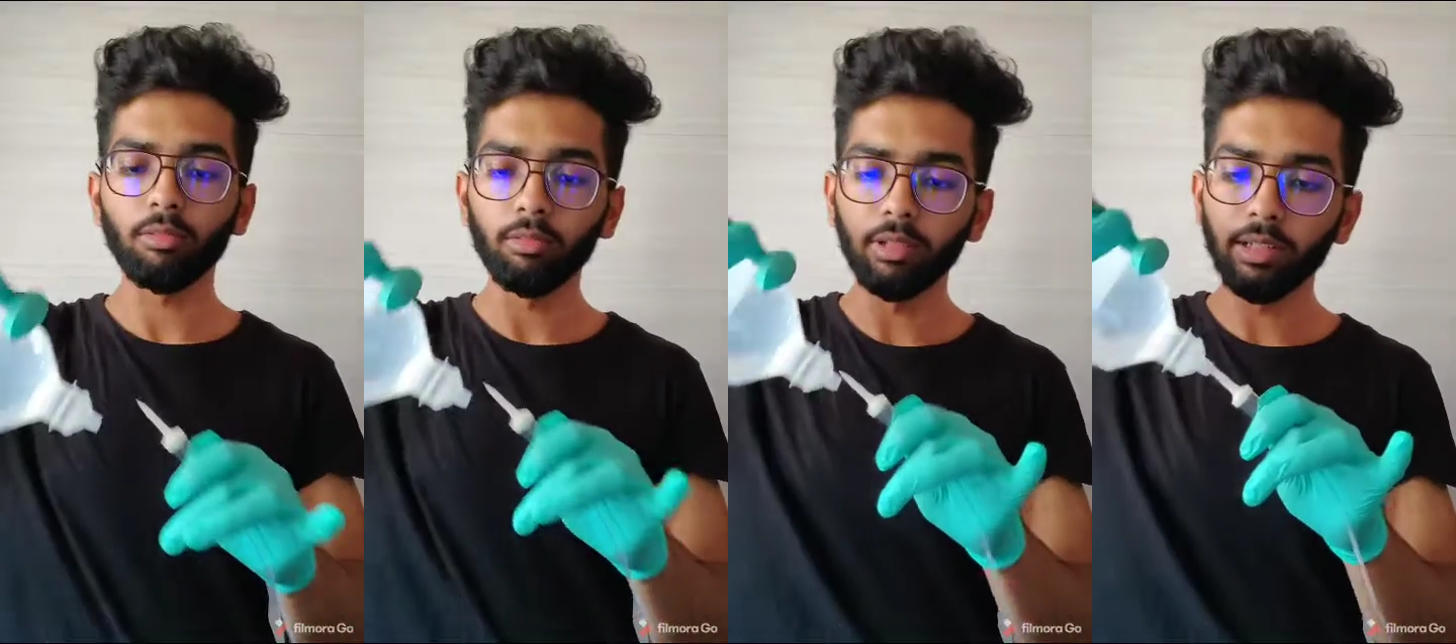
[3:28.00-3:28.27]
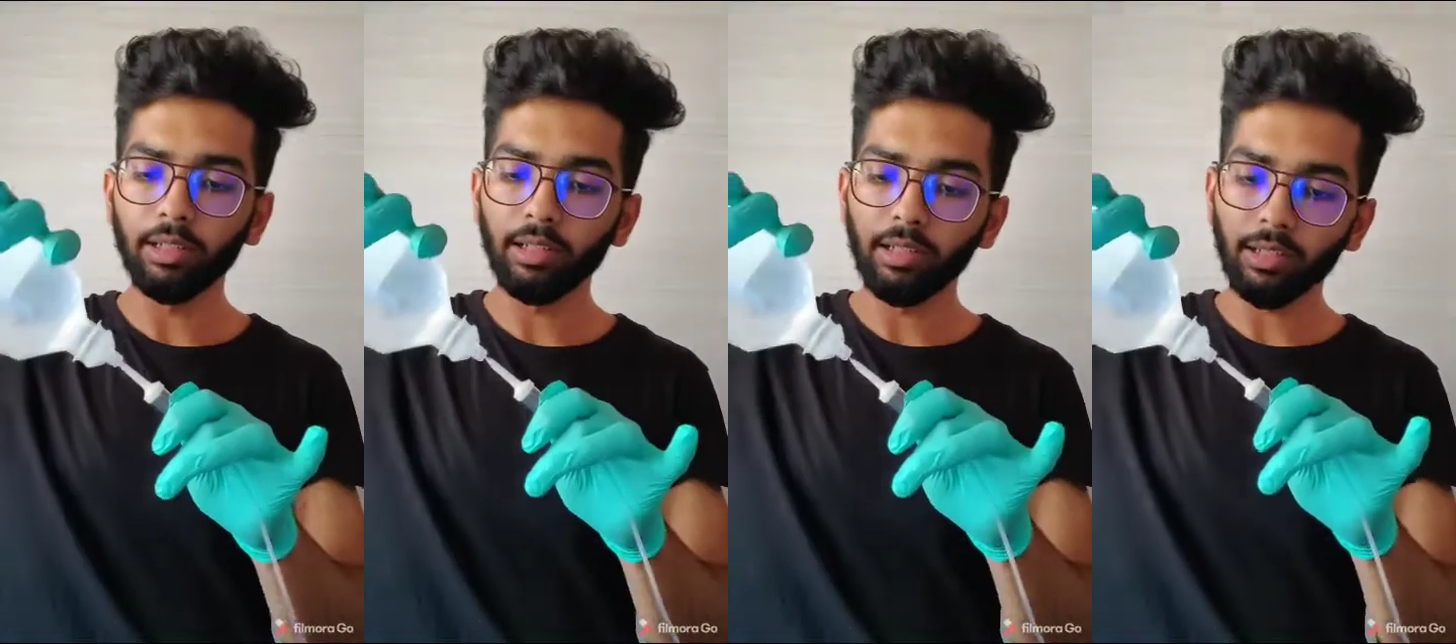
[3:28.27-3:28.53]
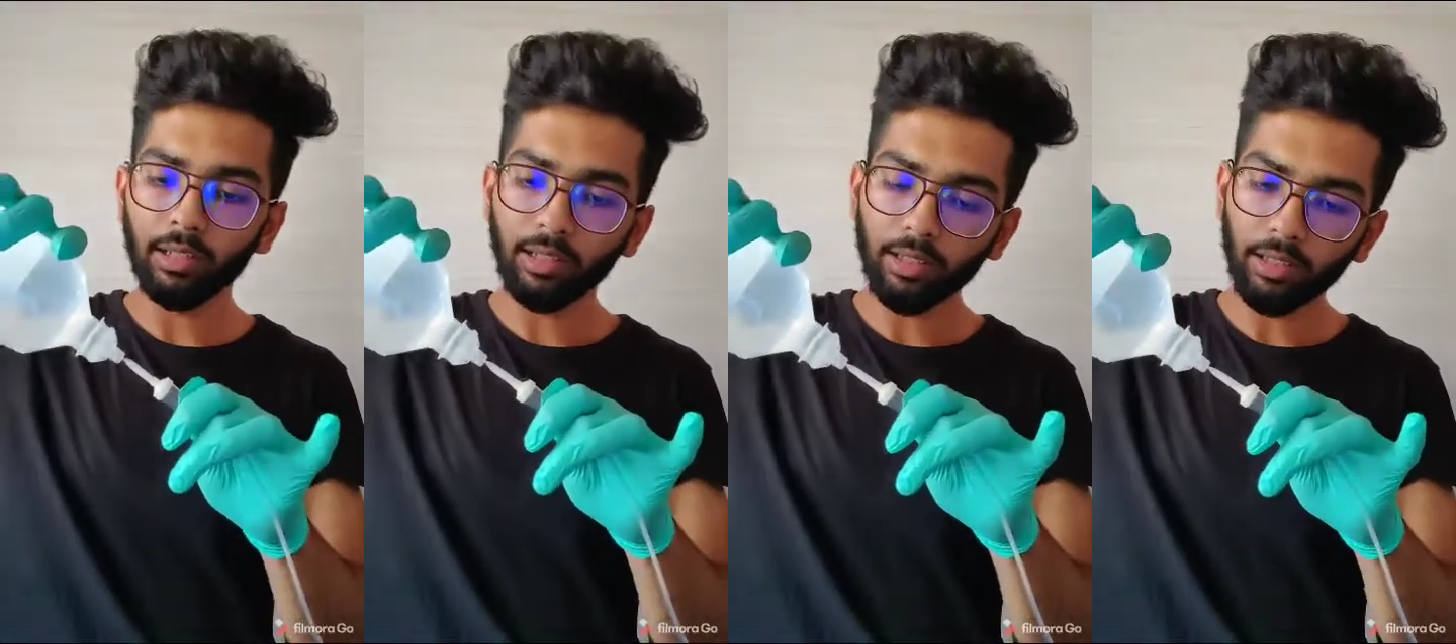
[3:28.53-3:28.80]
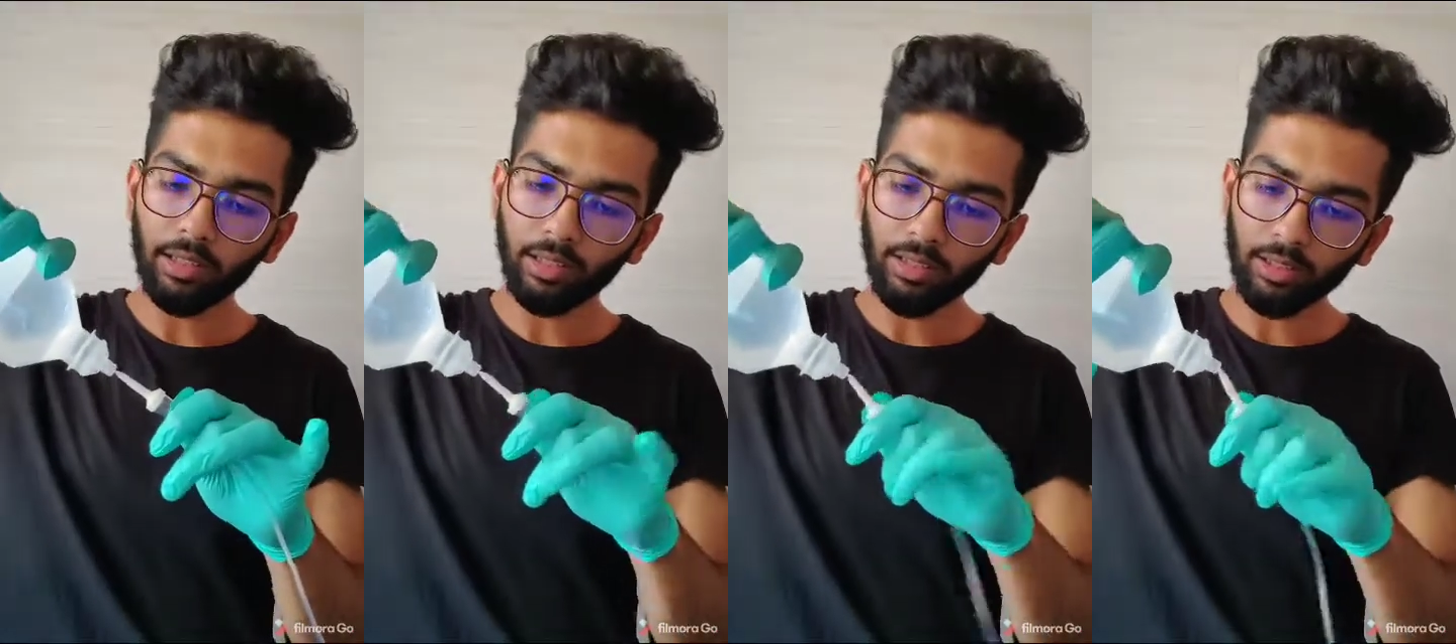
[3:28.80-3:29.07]
We'll
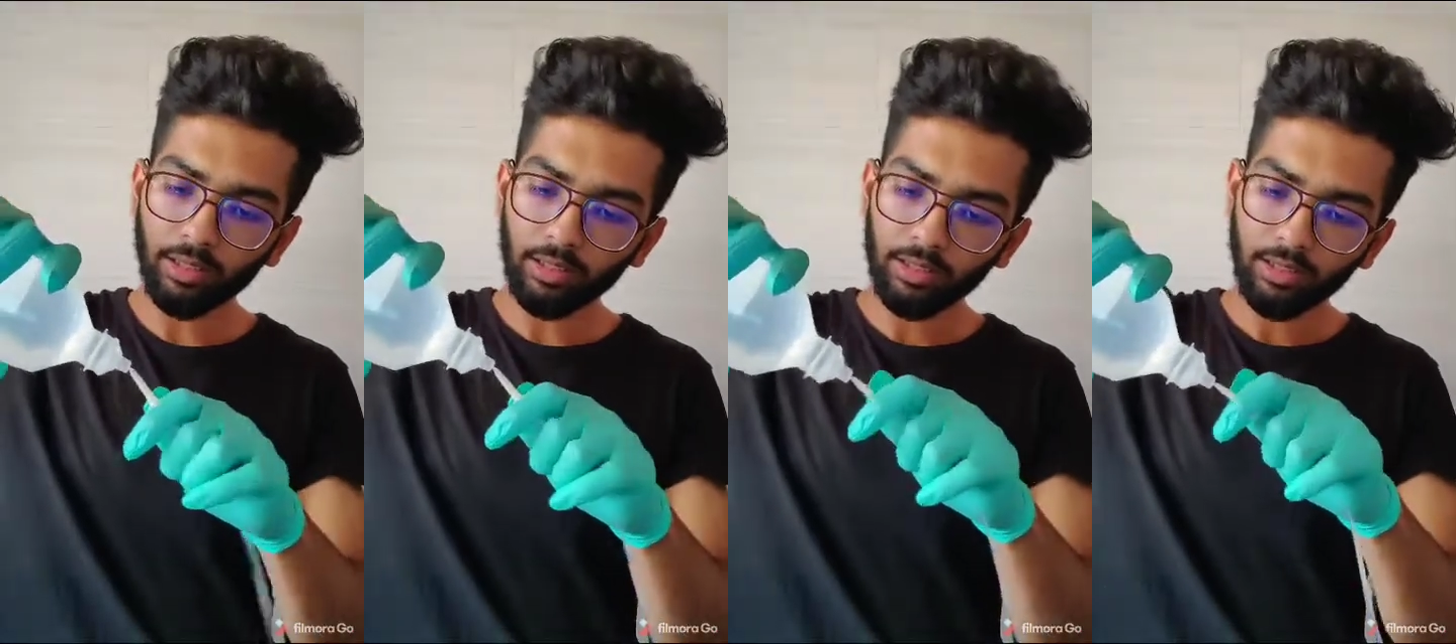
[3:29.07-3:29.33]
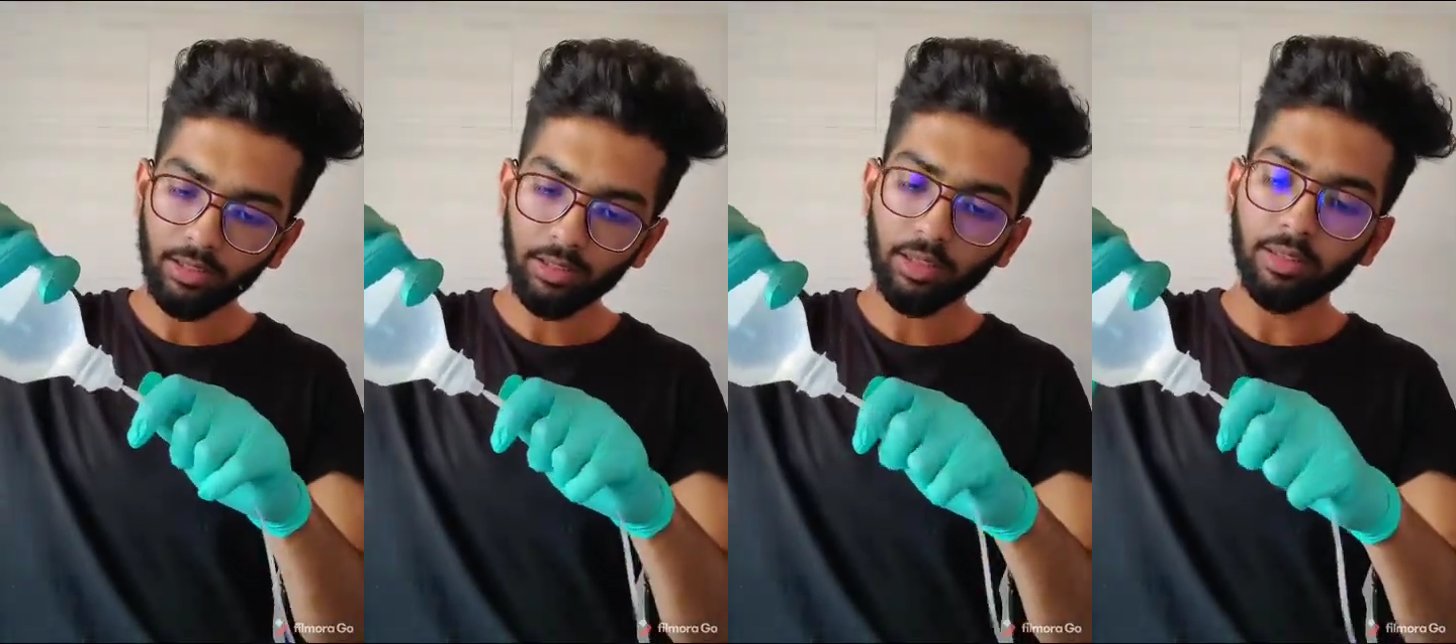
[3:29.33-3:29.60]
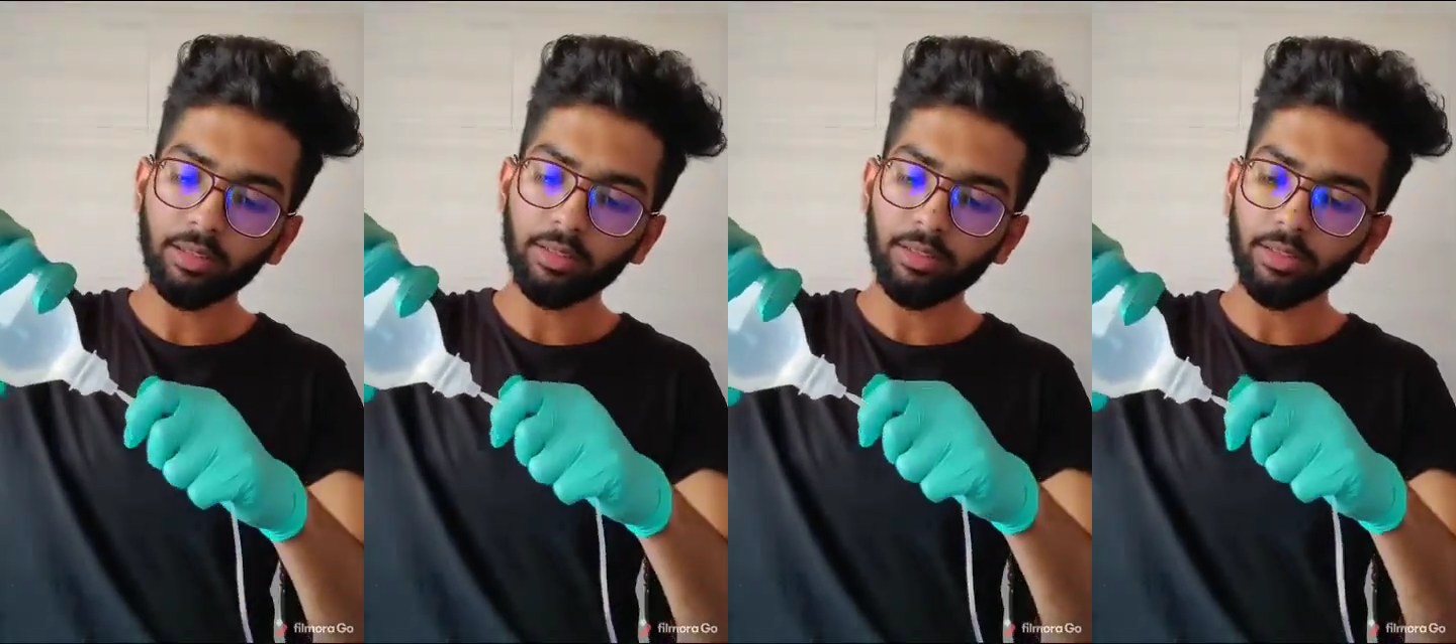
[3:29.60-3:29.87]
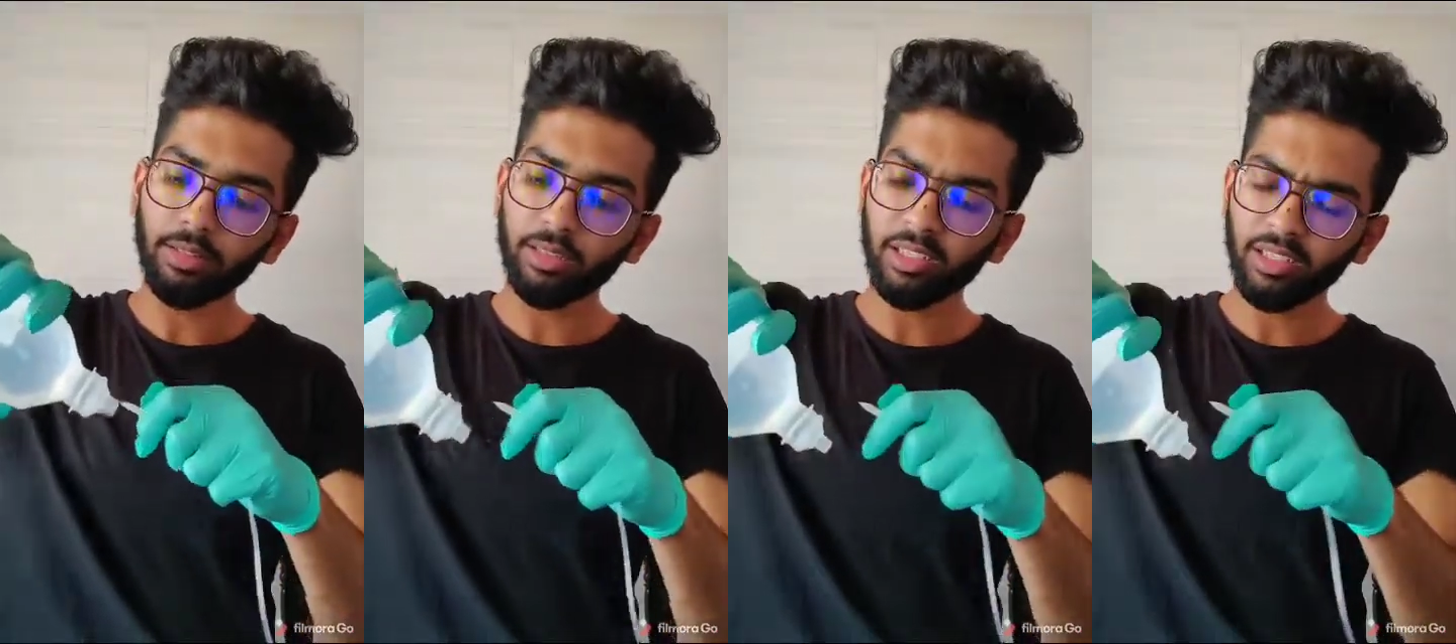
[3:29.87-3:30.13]

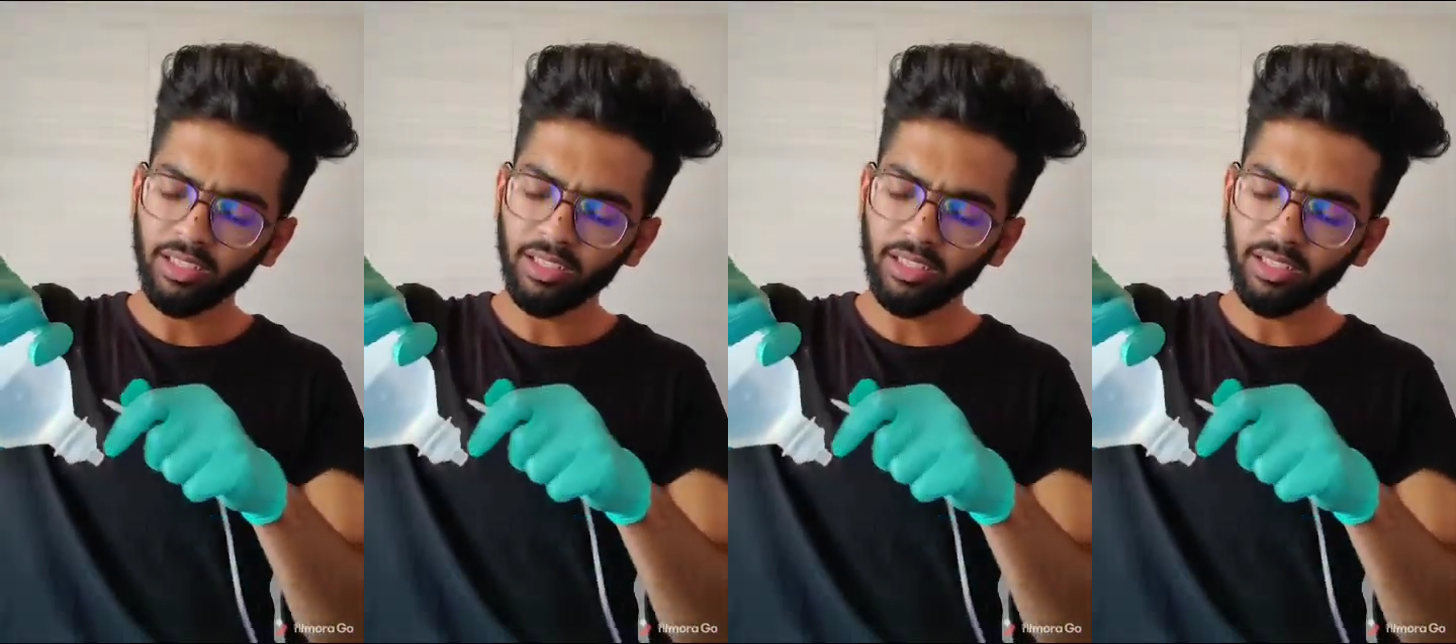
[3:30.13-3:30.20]
insert